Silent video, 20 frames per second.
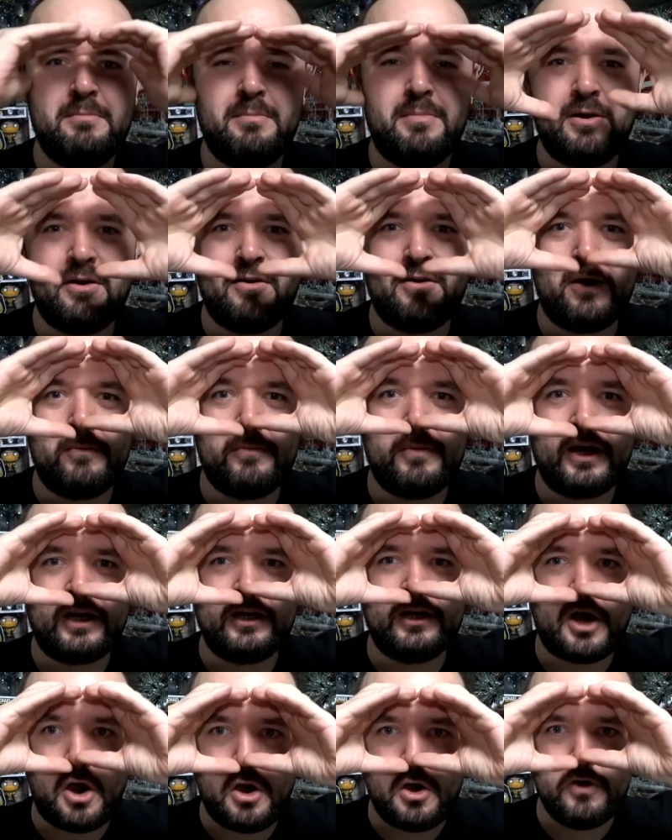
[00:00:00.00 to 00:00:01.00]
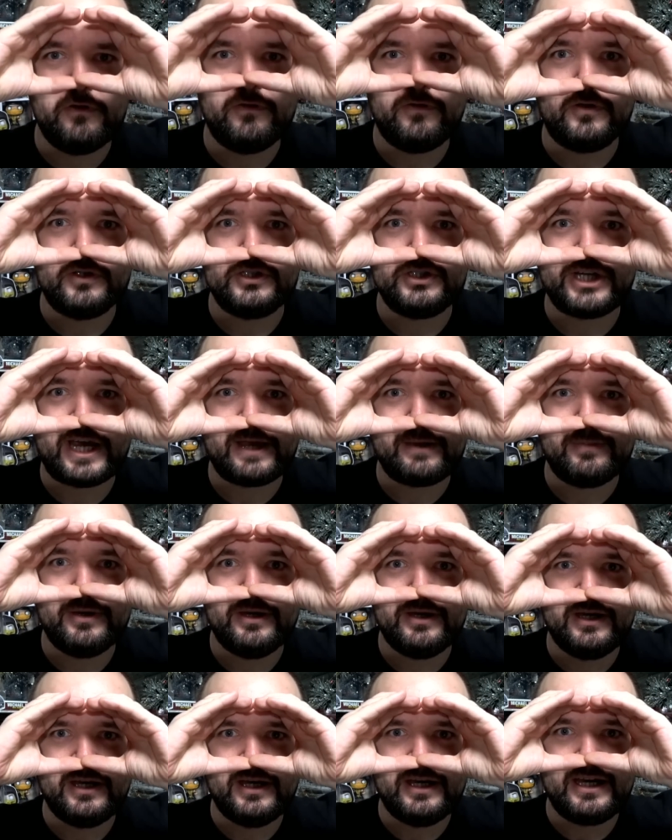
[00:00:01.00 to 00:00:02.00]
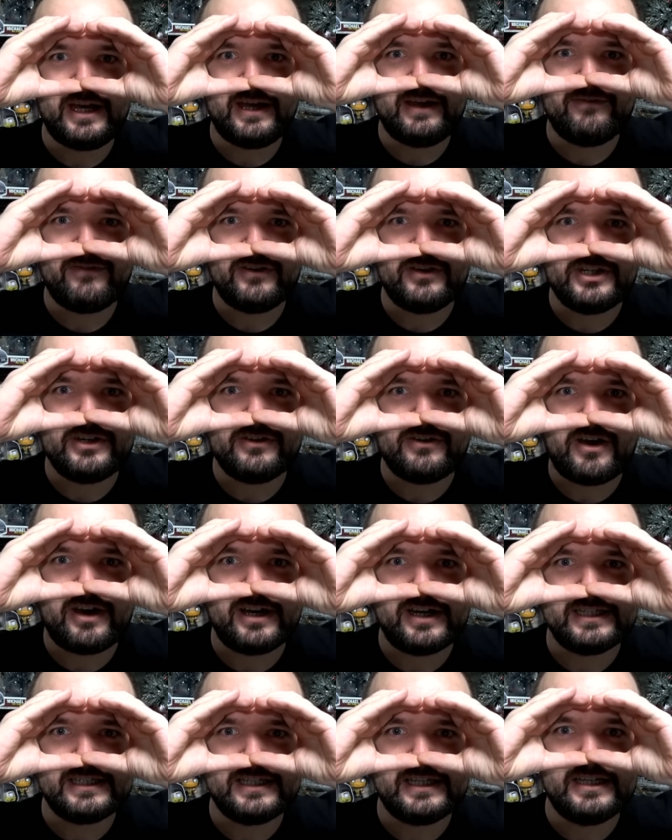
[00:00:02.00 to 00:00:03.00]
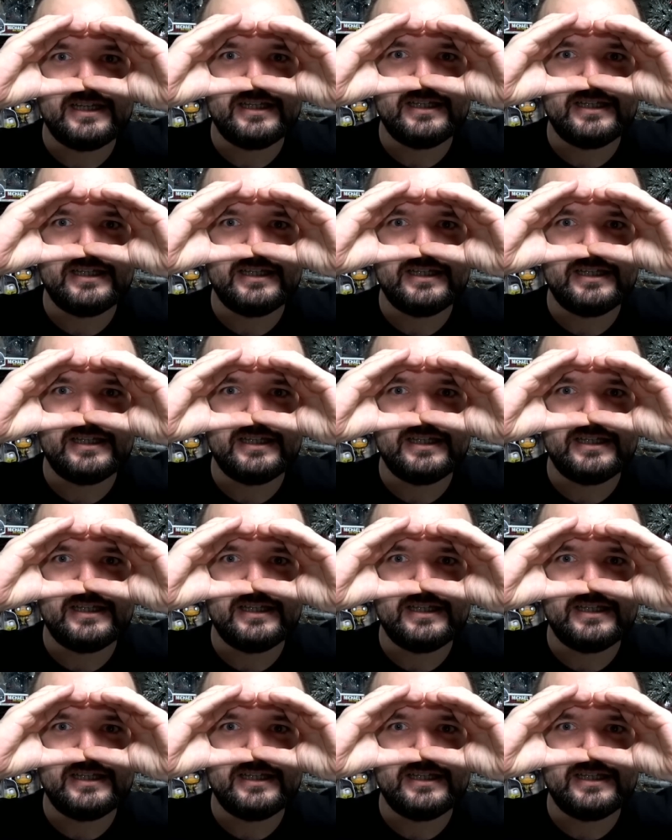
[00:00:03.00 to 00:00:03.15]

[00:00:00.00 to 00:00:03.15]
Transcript: but like an oval shape in front of your eyes.